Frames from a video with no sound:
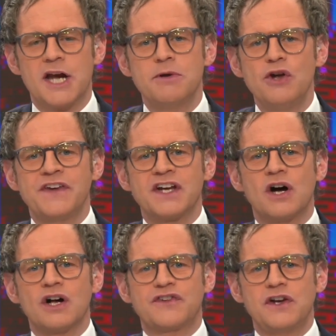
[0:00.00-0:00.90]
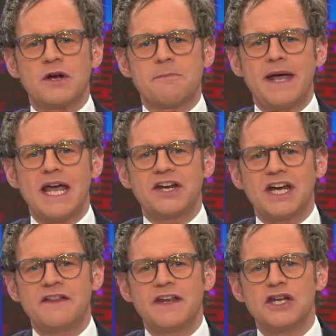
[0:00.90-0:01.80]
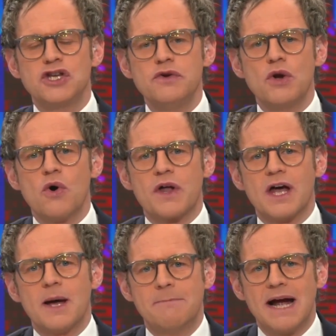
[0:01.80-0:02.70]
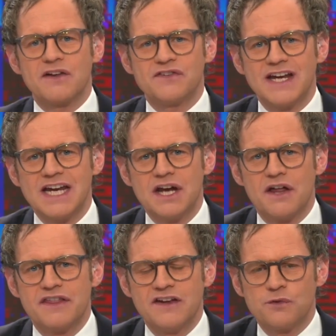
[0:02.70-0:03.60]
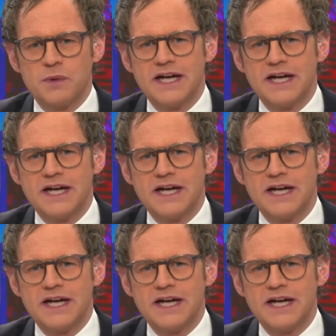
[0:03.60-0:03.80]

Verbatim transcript: An amusing cartoon appeared in the New Yorker magazine this